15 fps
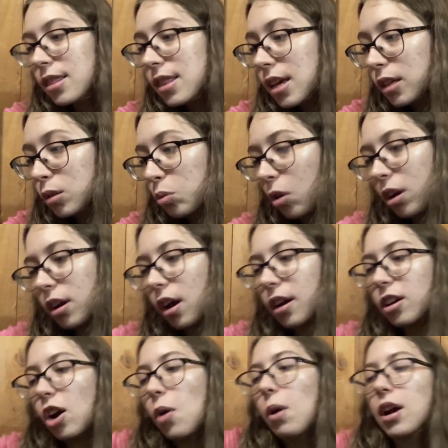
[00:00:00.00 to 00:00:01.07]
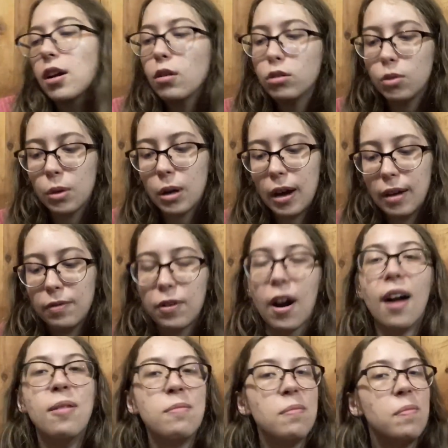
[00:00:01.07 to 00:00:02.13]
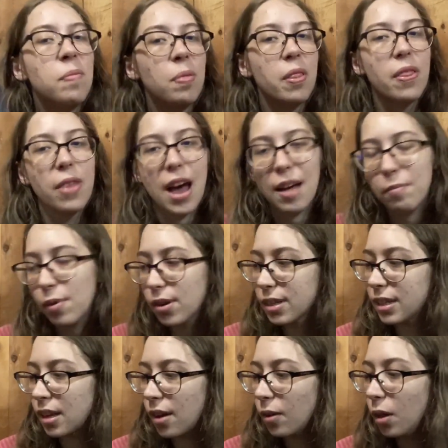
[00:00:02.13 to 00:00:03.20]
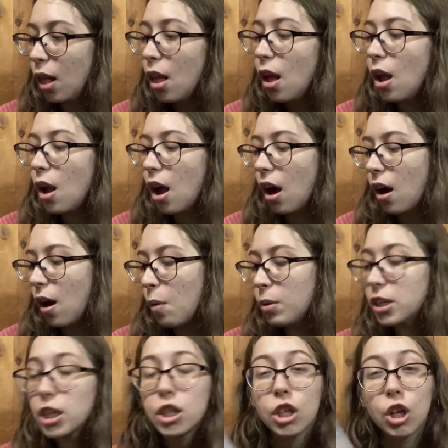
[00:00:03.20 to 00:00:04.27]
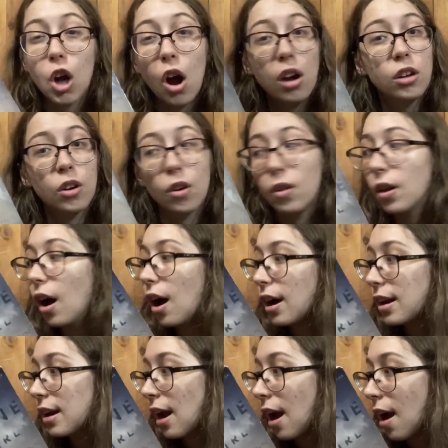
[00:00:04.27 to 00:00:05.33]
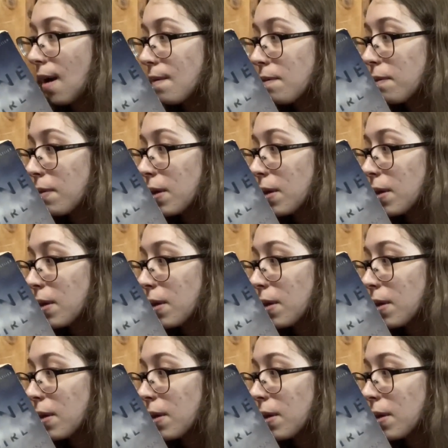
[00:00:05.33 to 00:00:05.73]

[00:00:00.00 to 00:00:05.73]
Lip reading: This one I know I also got from that book sale, which is Gone Girl. I have